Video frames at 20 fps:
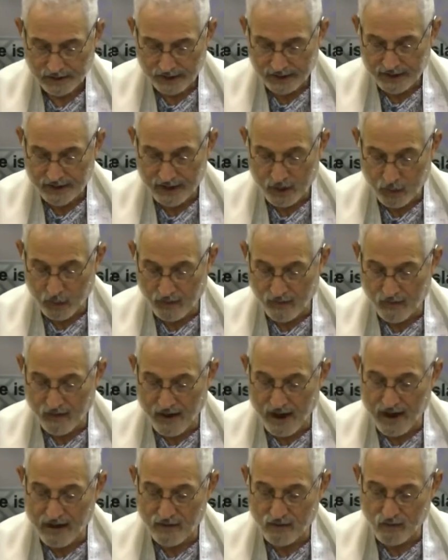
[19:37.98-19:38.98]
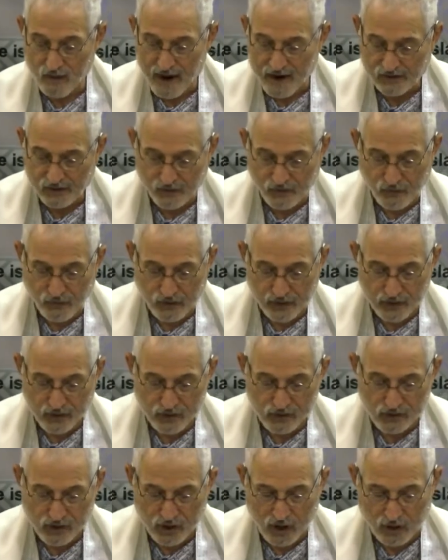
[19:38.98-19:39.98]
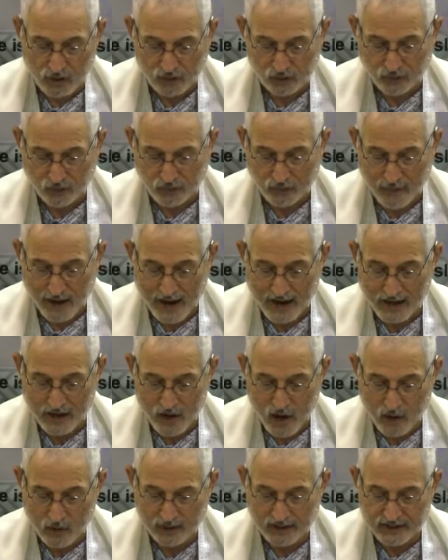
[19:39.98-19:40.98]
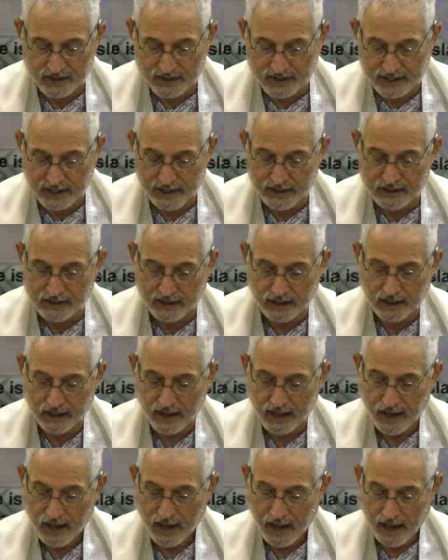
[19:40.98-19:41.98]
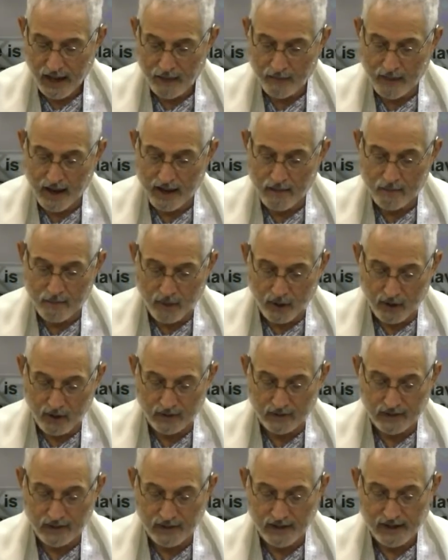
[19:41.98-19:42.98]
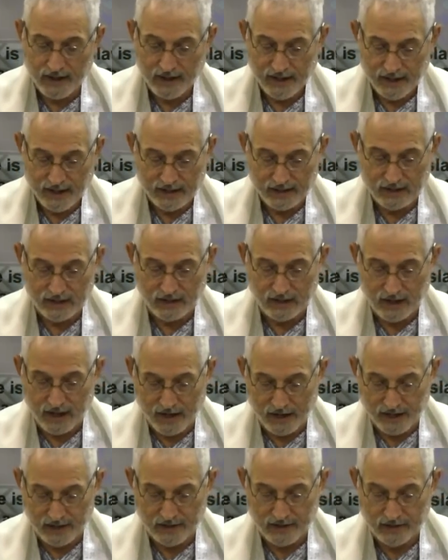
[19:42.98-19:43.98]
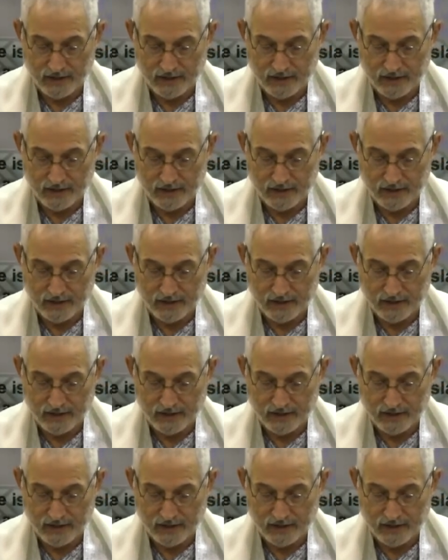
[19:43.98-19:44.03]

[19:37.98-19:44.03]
and you will find rest for your souls, for my yoke is easy and my burden is light.